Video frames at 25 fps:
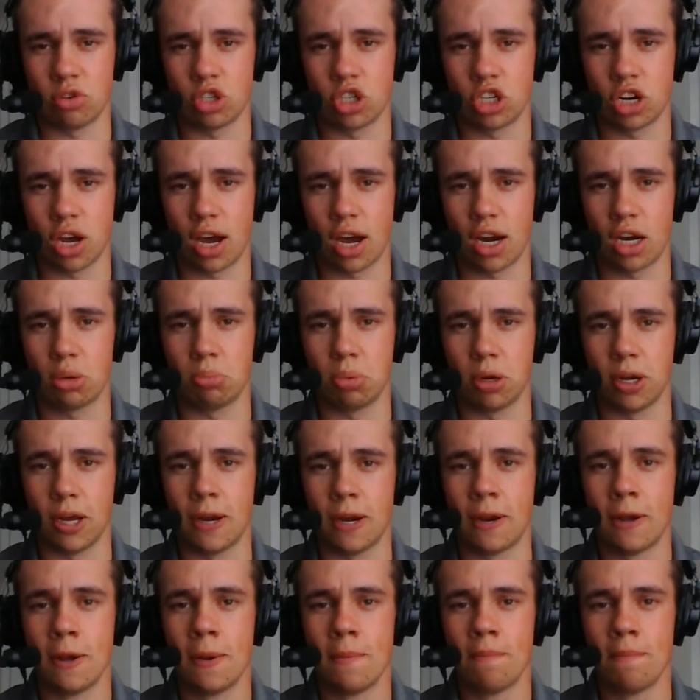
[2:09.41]
Rashada,
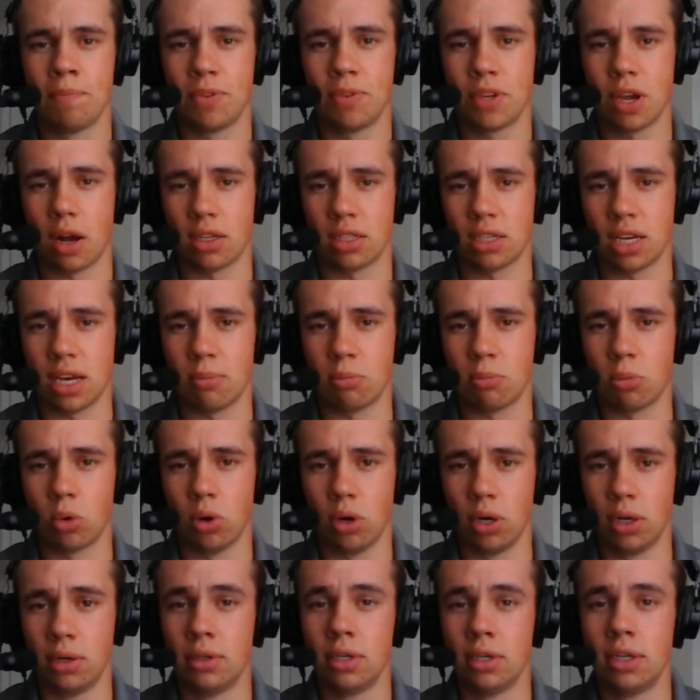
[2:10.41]
but Dante
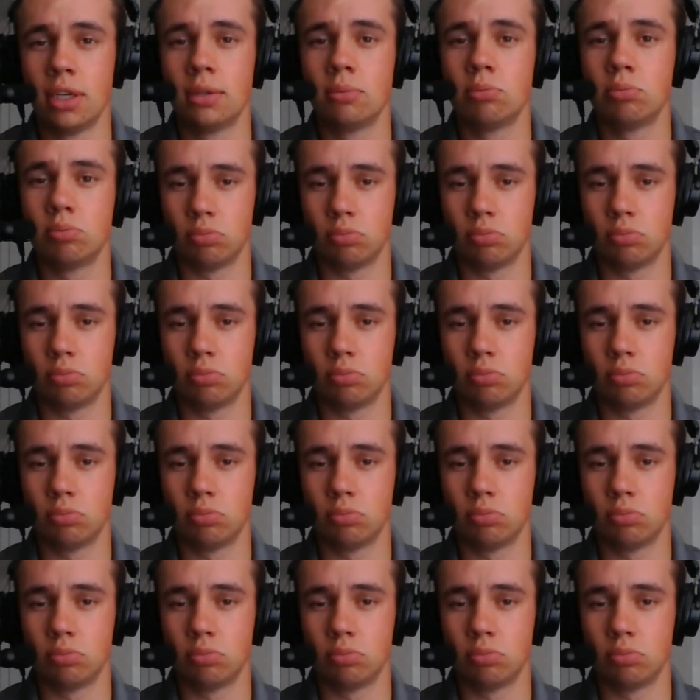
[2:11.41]
Moore